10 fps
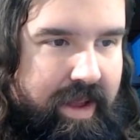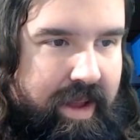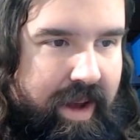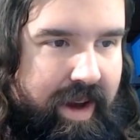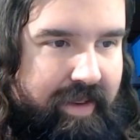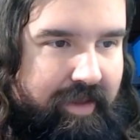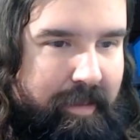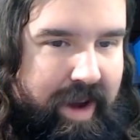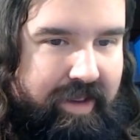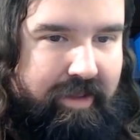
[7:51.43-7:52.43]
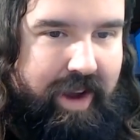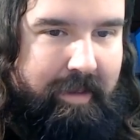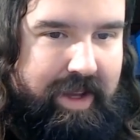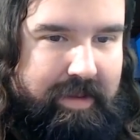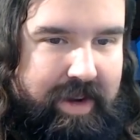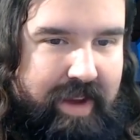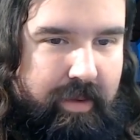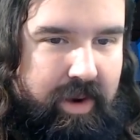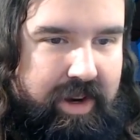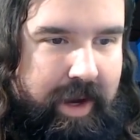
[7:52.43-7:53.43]
uh, from my stream because
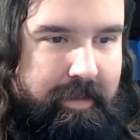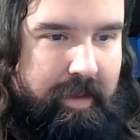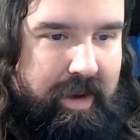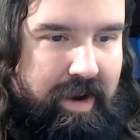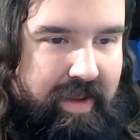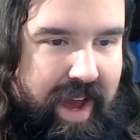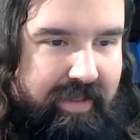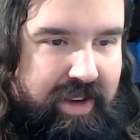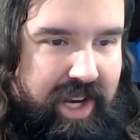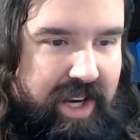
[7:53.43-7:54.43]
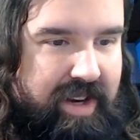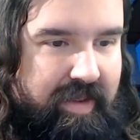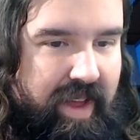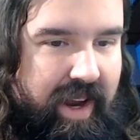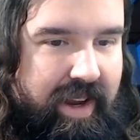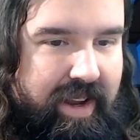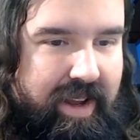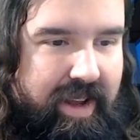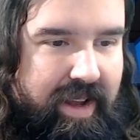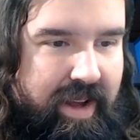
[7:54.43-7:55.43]
whenever winter comes up here, they have to change everything.
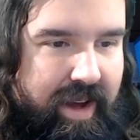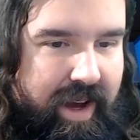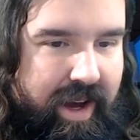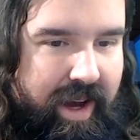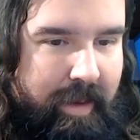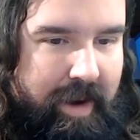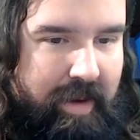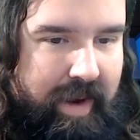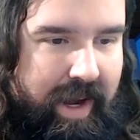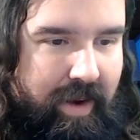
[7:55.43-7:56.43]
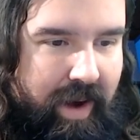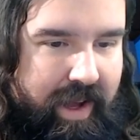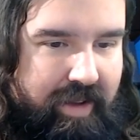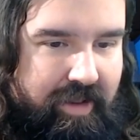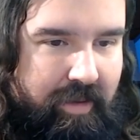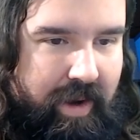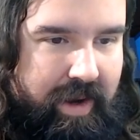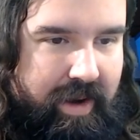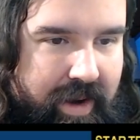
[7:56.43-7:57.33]
Uh, but here we go. I'll use this one.